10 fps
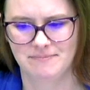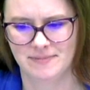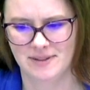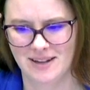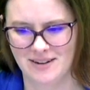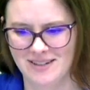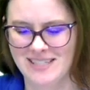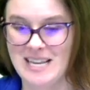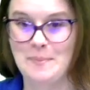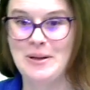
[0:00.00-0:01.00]
There,
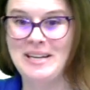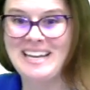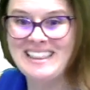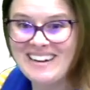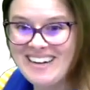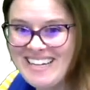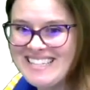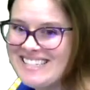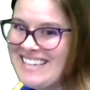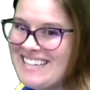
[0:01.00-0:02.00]
see it put it in there. It's
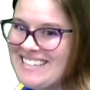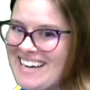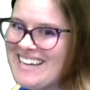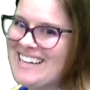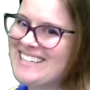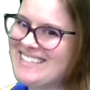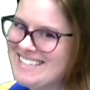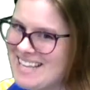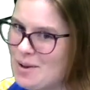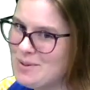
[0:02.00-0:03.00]
teeny tiny because the
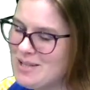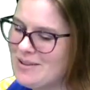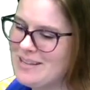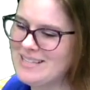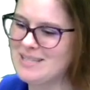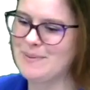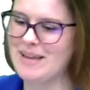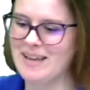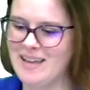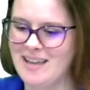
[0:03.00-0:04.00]
cell was only this
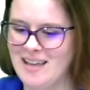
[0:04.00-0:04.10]
big.